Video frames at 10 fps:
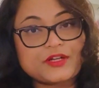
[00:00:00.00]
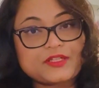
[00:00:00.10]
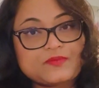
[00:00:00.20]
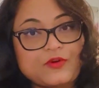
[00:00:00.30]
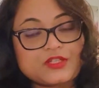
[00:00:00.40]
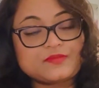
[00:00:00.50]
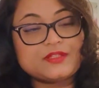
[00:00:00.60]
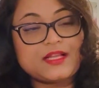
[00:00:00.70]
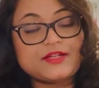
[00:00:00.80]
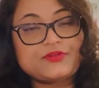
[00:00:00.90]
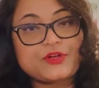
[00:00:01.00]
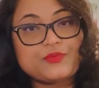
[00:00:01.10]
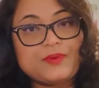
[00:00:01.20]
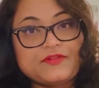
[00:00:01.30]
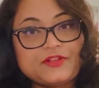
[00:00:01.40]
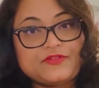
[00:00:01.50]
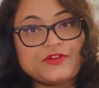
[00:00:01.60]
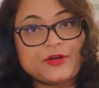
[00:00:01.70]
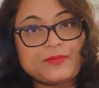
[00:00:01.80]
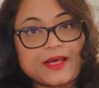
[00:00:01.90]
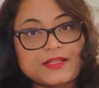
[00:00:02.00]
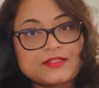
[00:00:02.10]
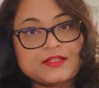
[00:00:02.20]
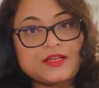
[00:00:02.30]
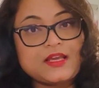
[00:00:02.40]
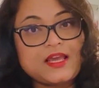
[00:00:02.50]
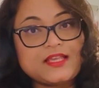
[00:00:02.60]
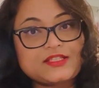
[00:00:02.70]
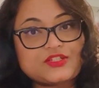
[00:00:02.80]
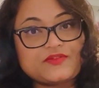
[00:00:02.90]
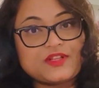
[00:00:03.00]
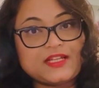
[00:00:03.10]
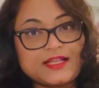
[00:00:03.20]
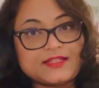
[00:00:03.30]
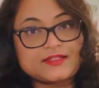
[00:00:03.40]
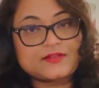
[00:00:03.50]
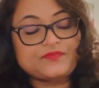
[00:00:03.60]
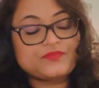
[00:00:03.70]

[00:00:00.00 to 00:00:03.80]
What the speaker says: as possible and try to play with the finger pads instead of the nails.